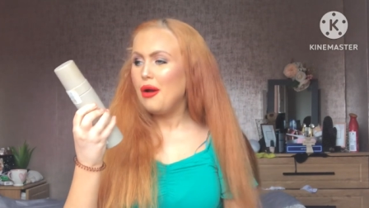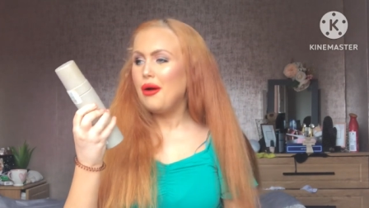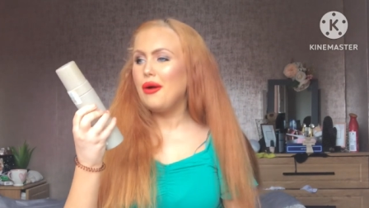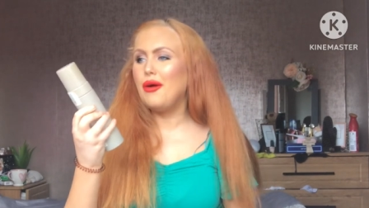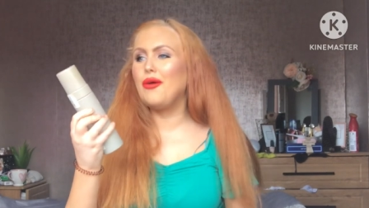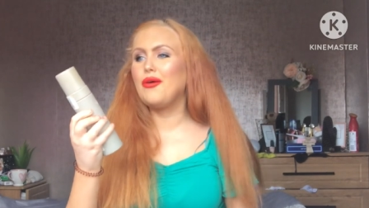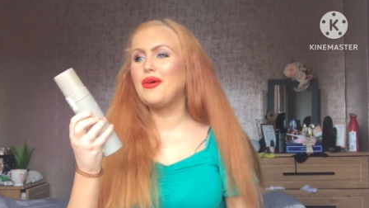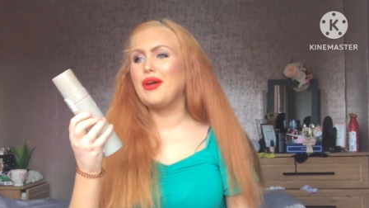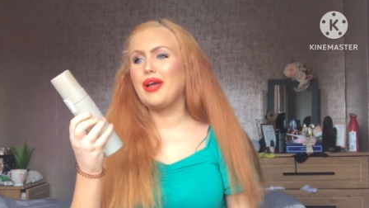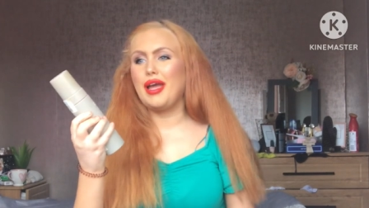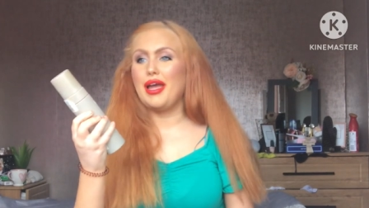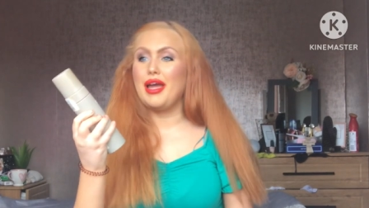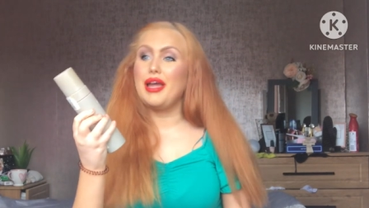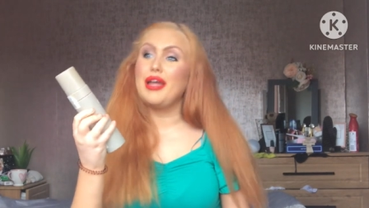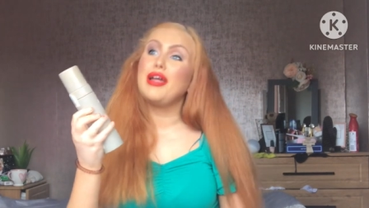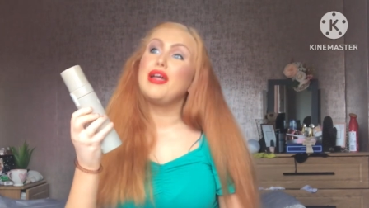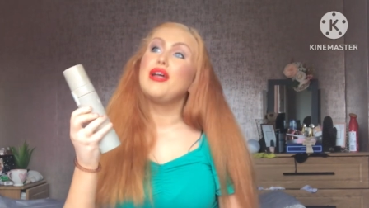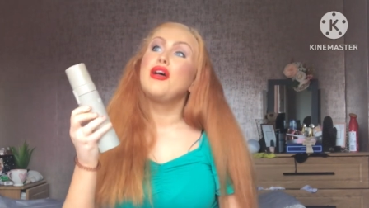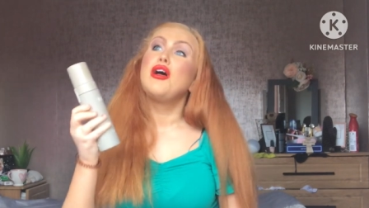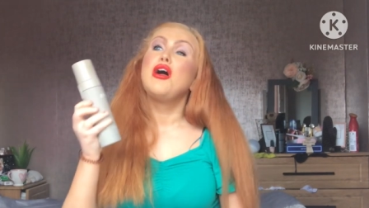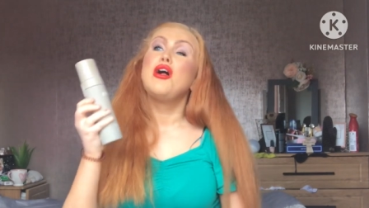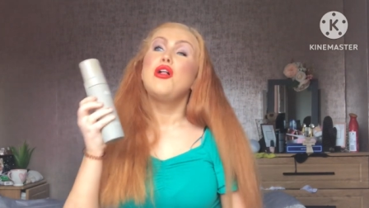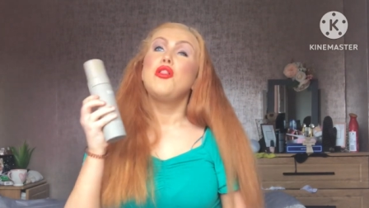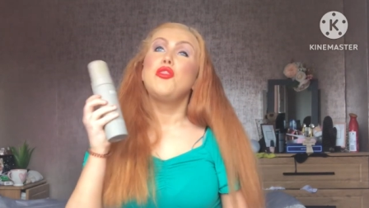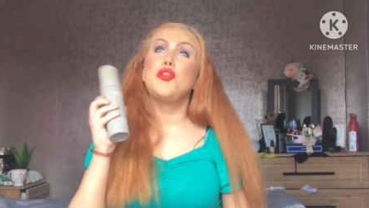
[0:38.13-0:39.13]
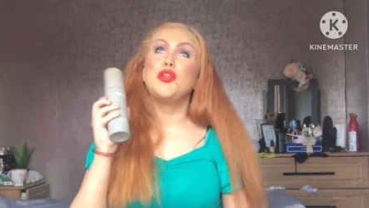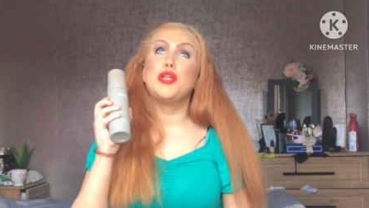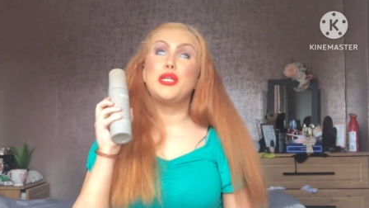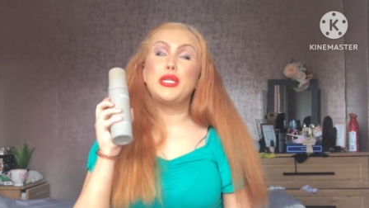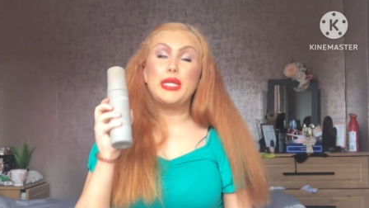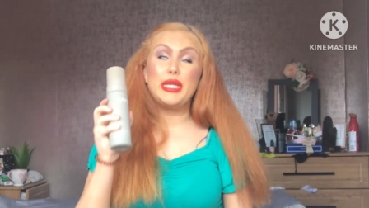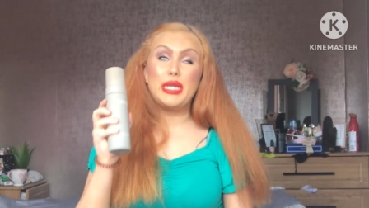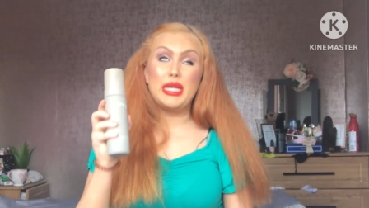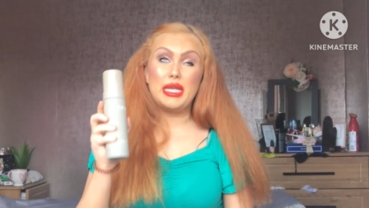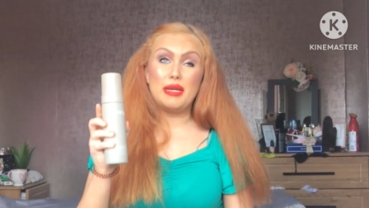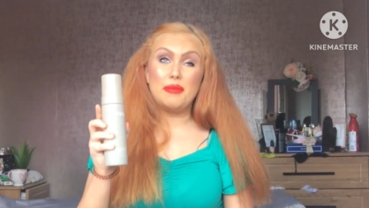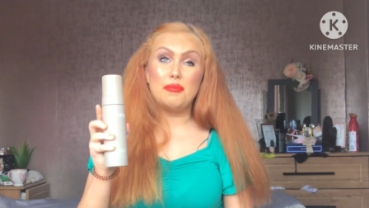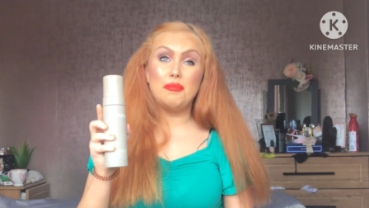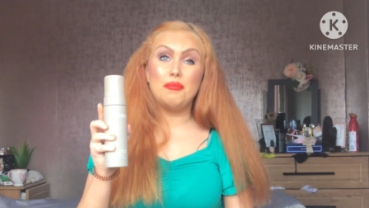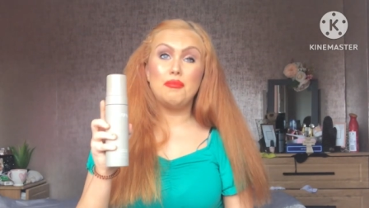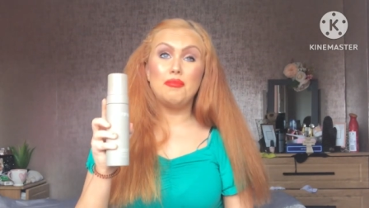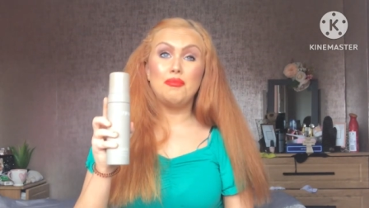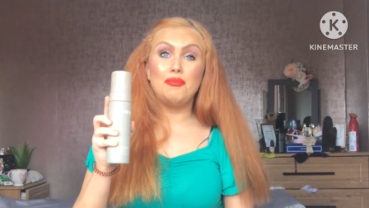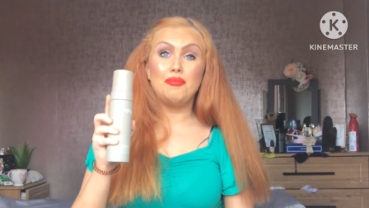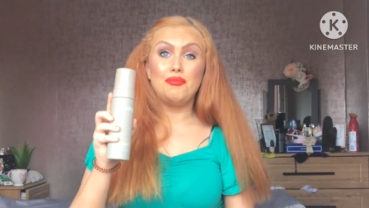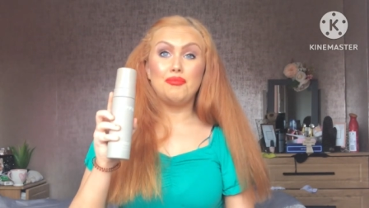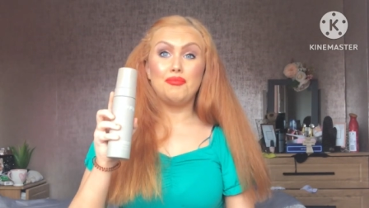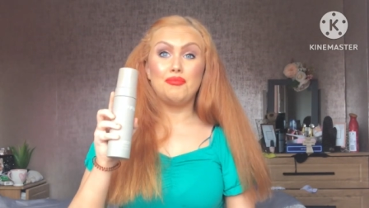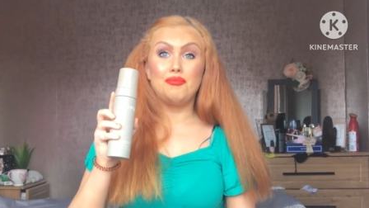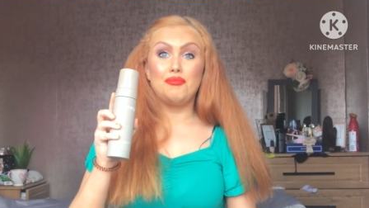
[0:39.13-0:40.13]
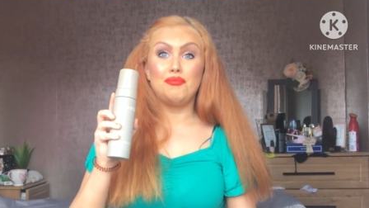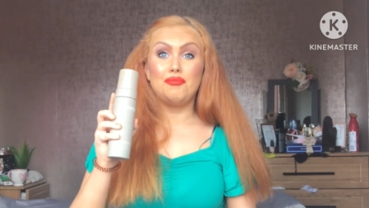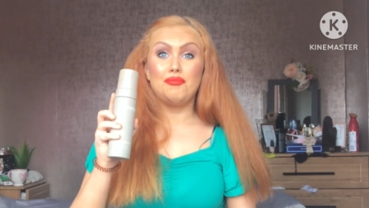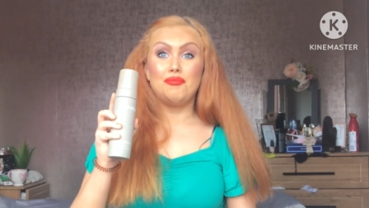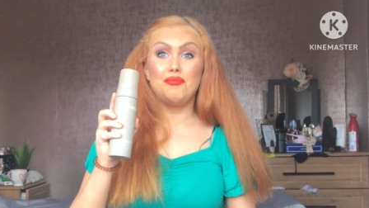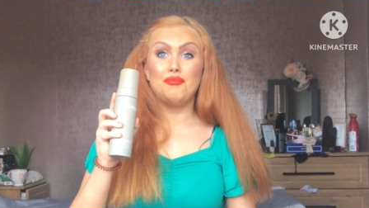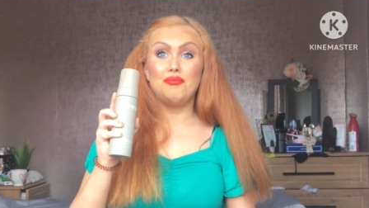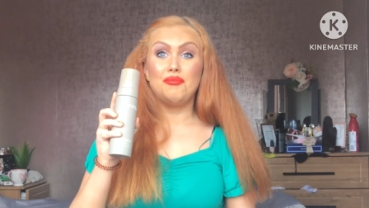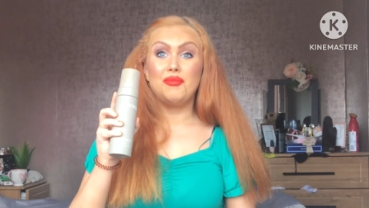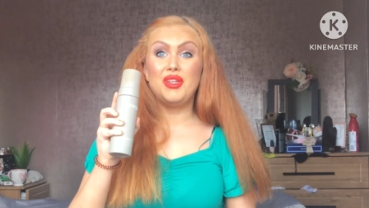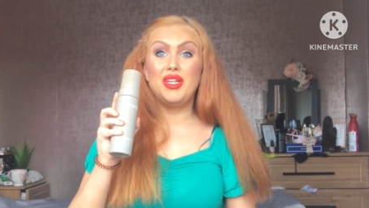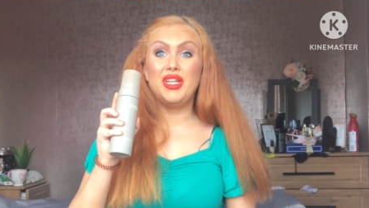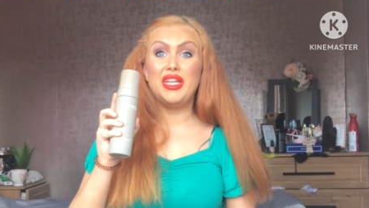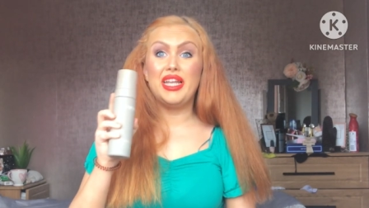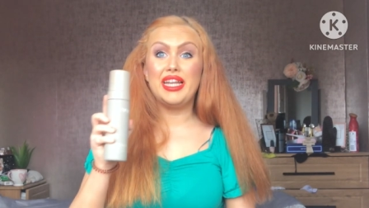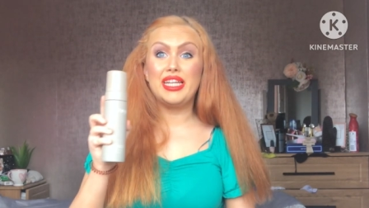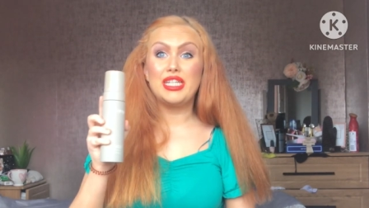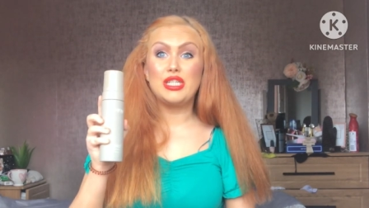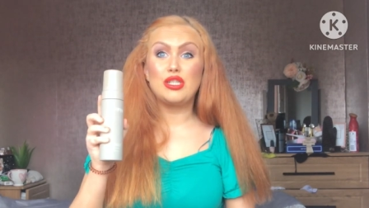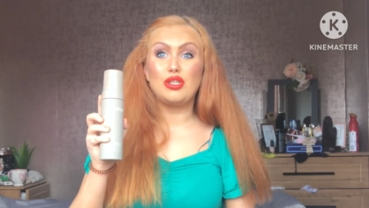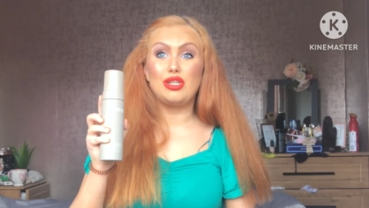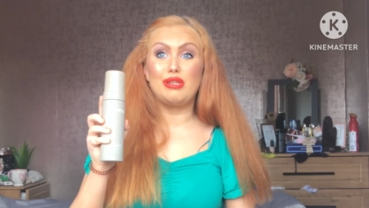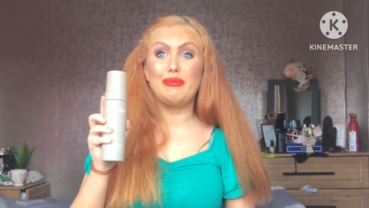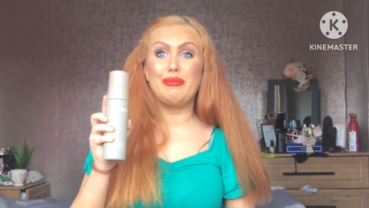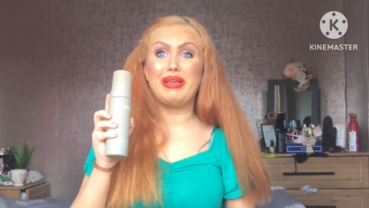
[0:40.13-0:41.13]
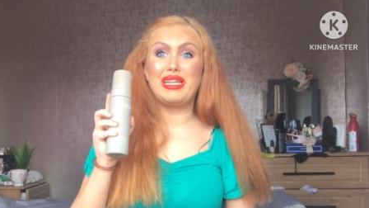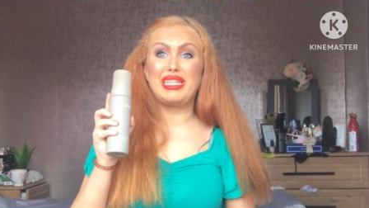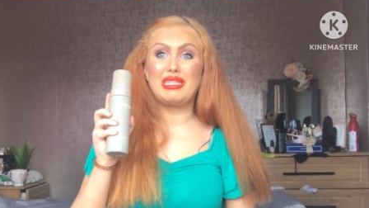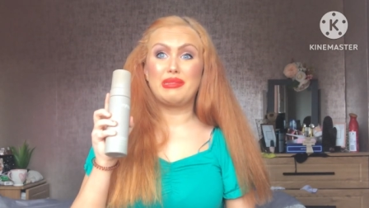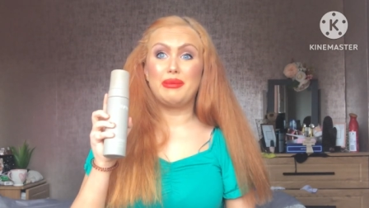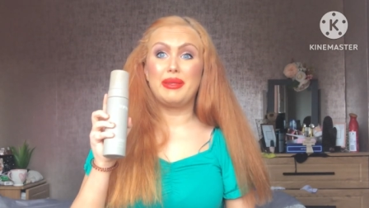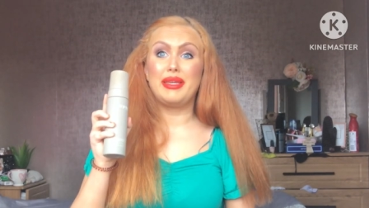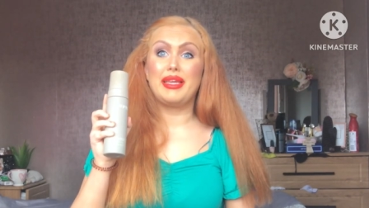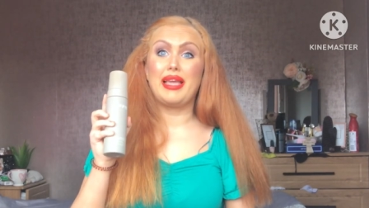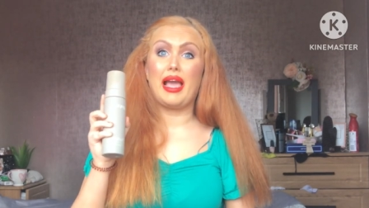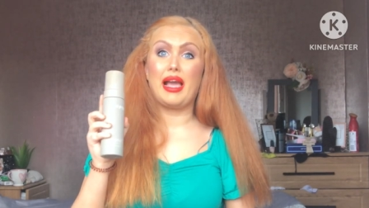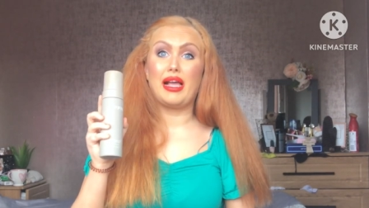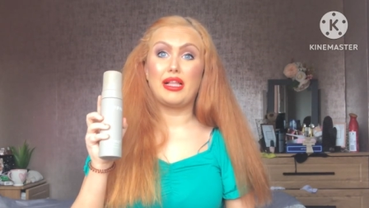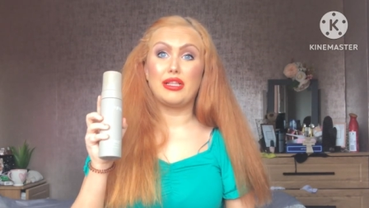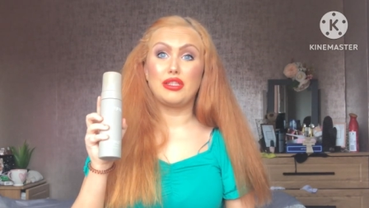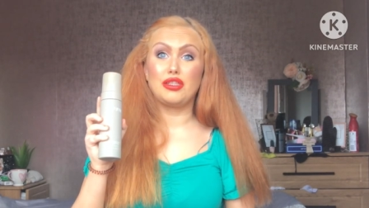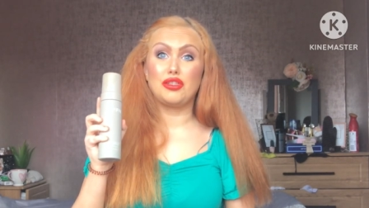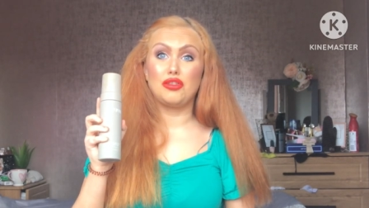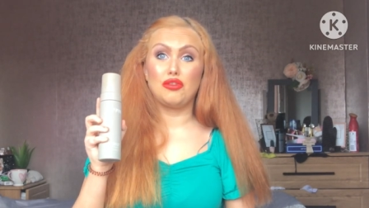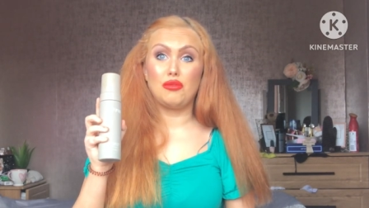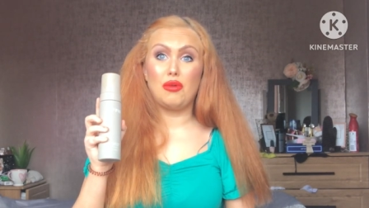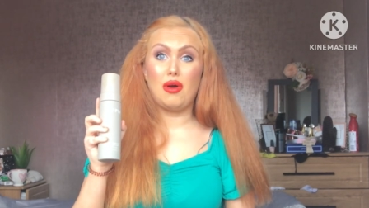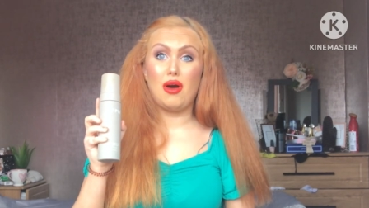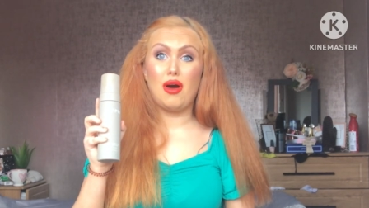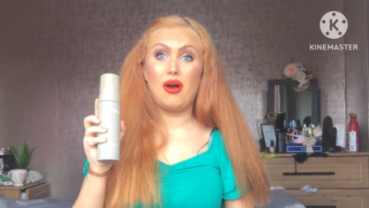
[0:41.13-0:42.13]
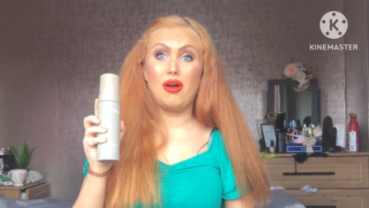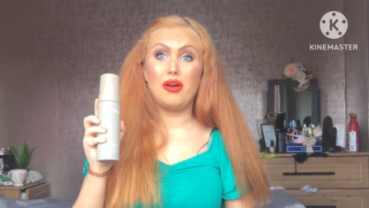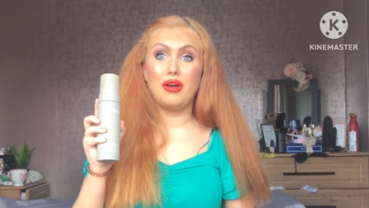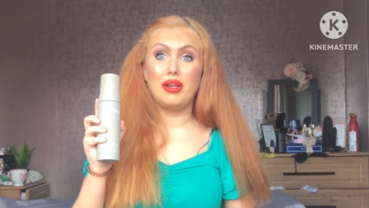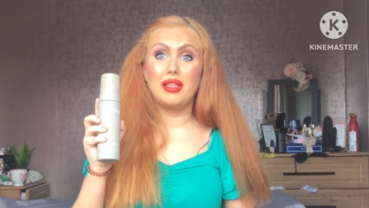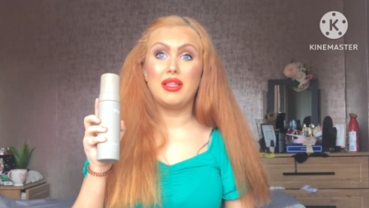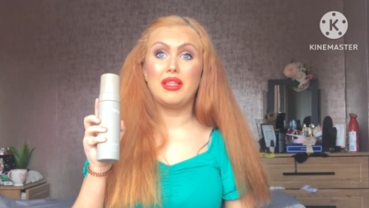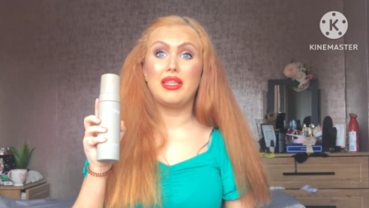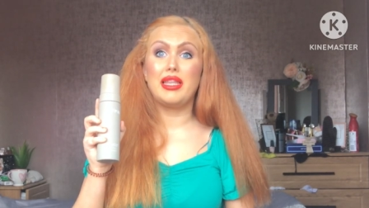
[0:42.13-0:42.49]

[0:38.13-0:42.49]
Okay, the name literally makes me giggle so hard.